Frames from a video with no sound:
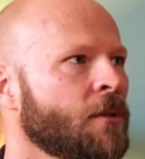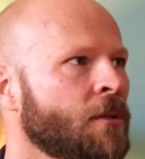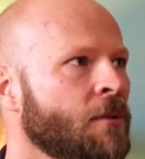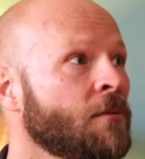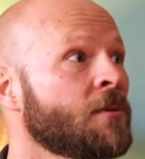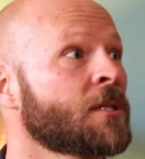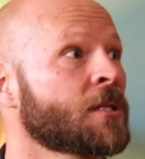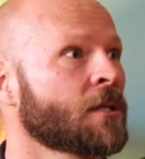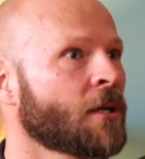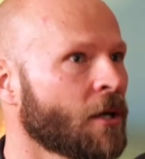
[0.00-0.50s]

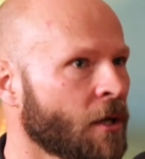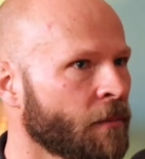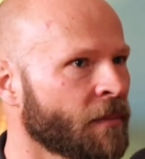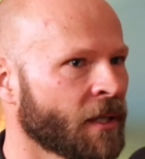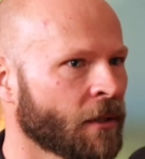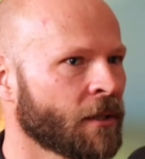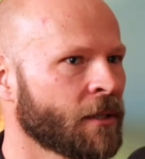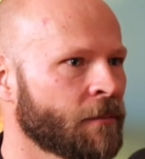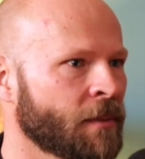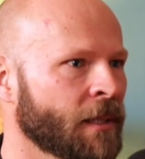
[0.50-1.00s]
you saw
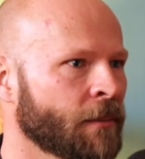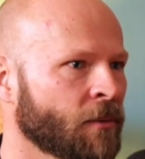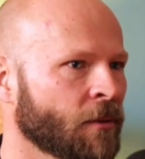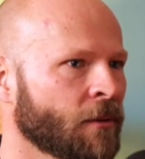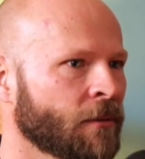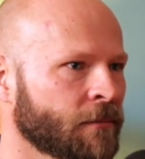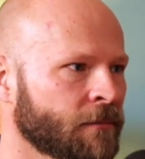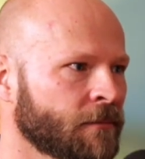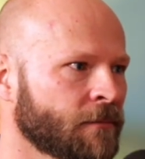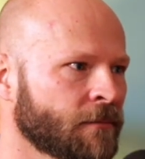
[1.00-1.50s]
married
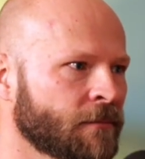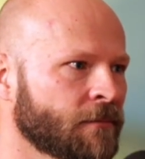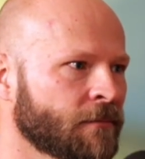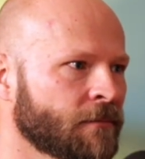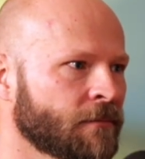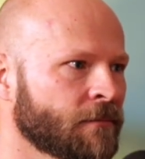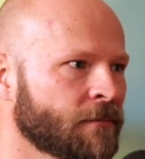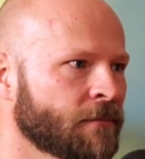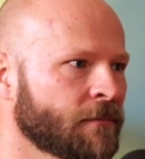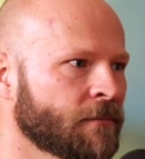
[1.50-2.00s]
people
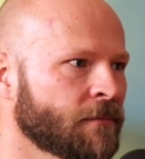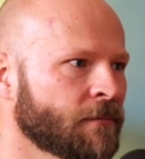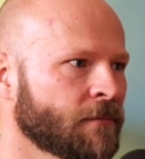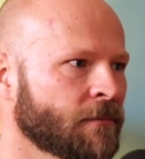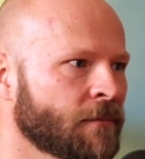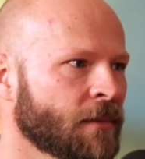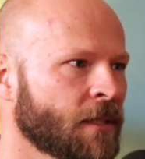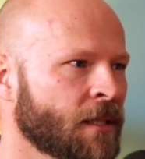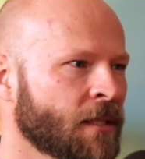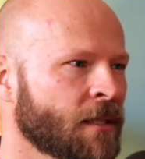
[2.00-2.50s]

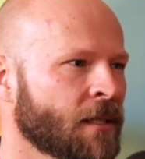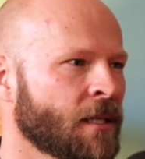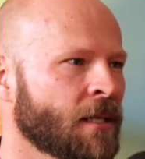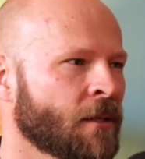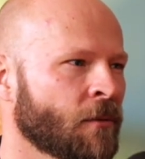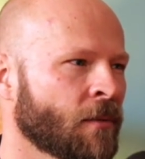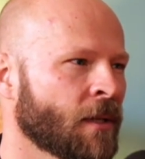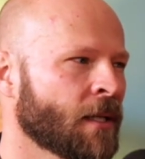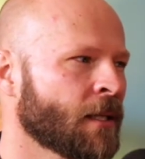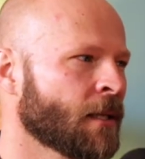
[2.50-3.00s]
in a
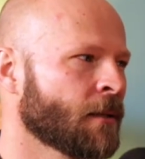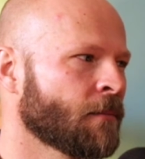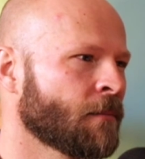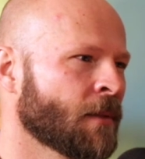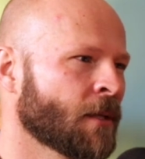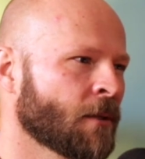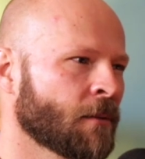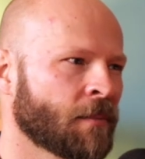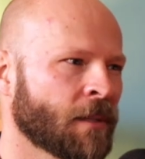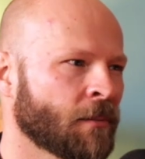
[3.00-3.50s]
in a way that
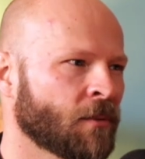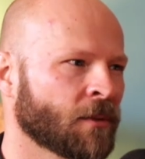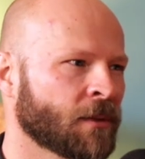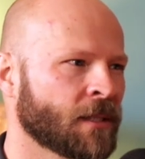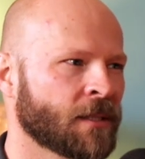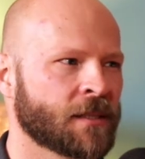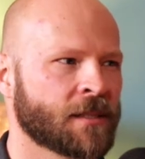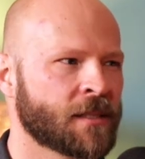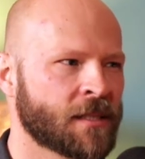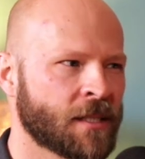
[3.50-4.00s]
married people
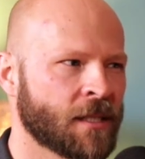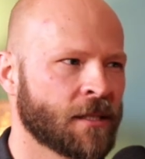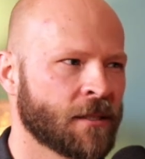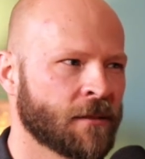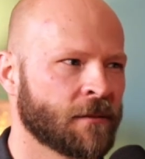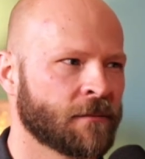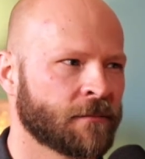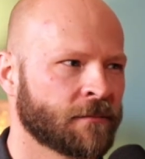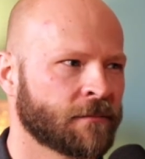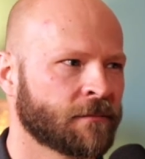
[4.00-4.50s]
didn't see
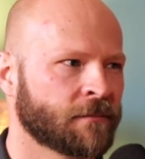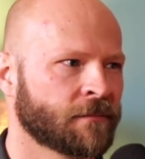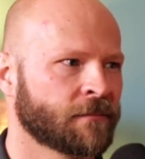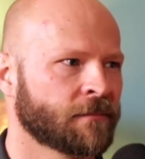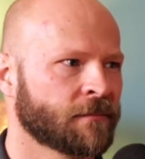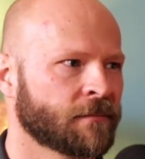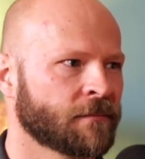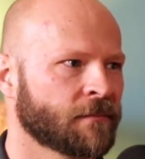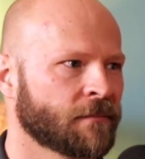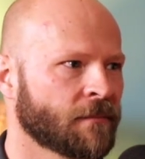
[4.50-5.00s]
you.
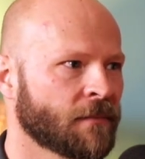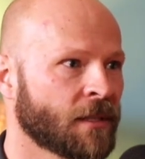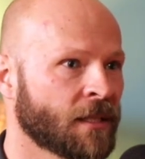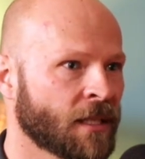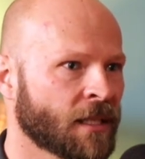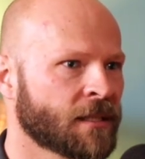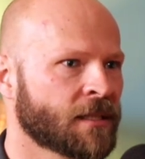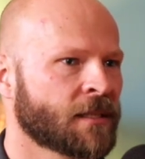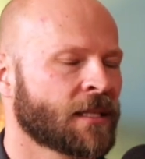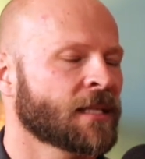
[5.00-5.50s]

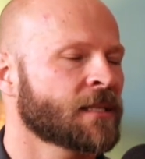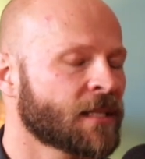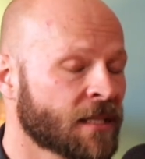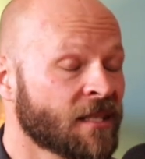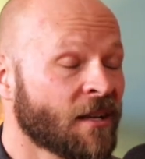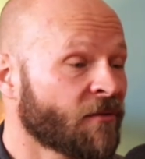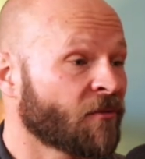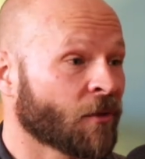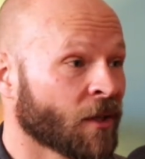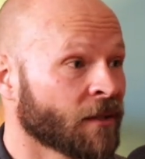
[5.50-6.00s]
And that that's
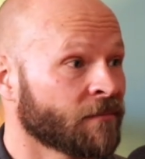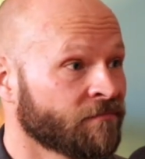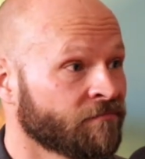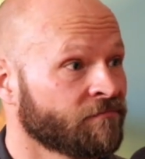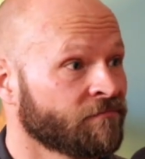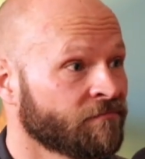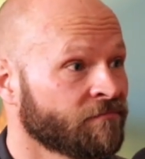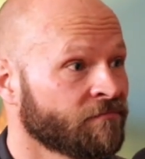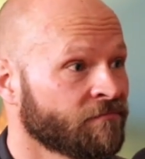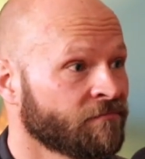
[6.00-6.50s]
suffering.
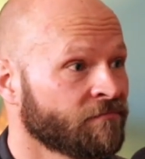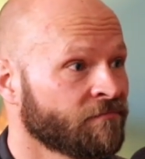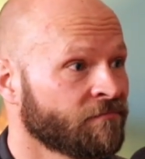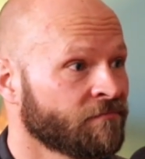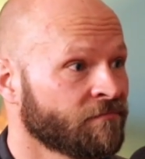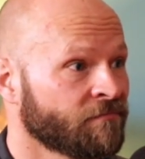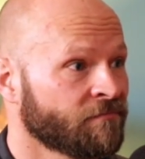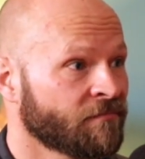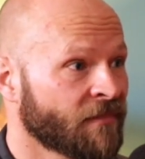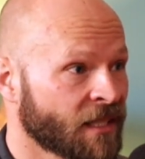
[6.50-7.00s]

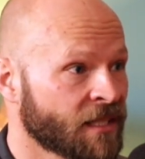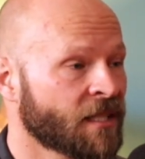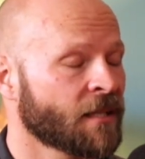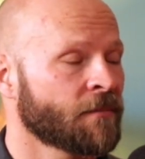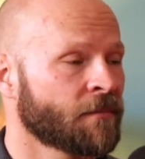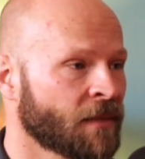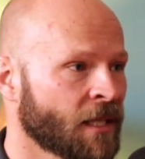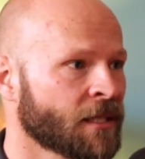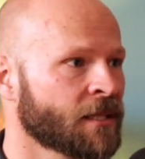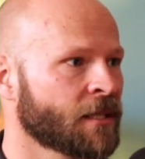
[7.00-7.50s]
Yeah. That's a
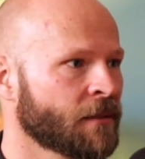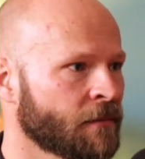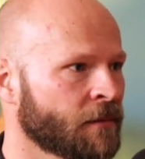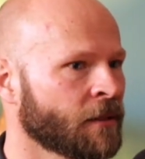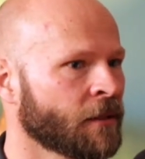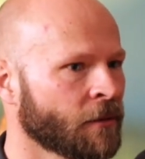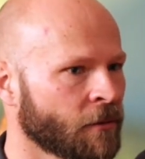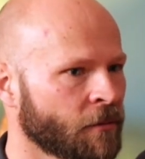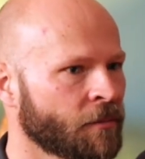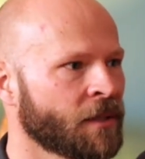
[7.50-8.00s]
that's a
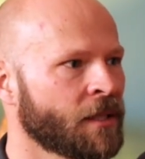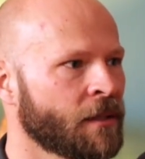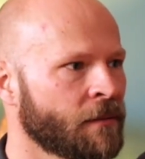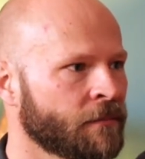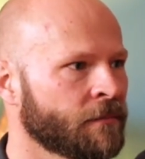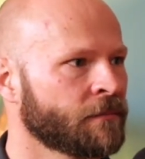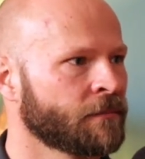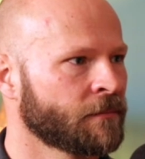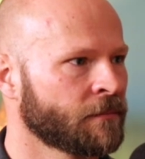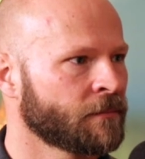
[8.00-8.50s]
little bitty
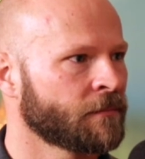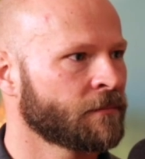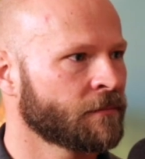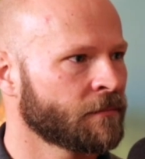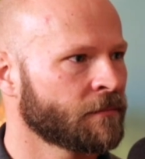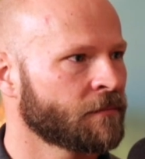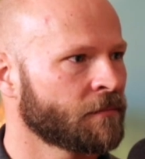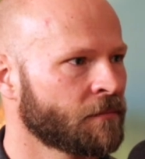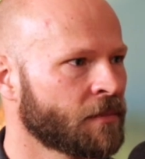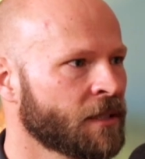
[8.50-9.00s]

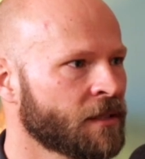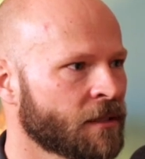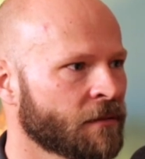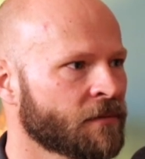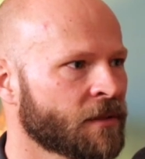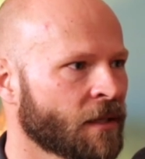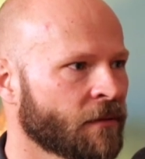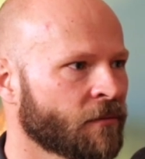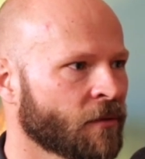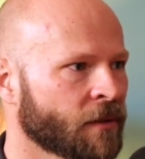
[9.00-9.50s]
yeah. piece
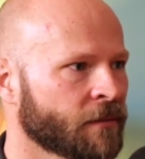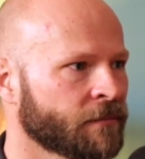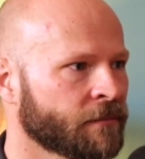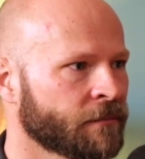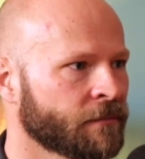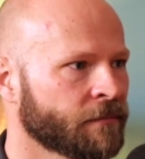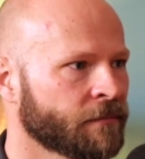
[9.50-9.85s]
of suffering.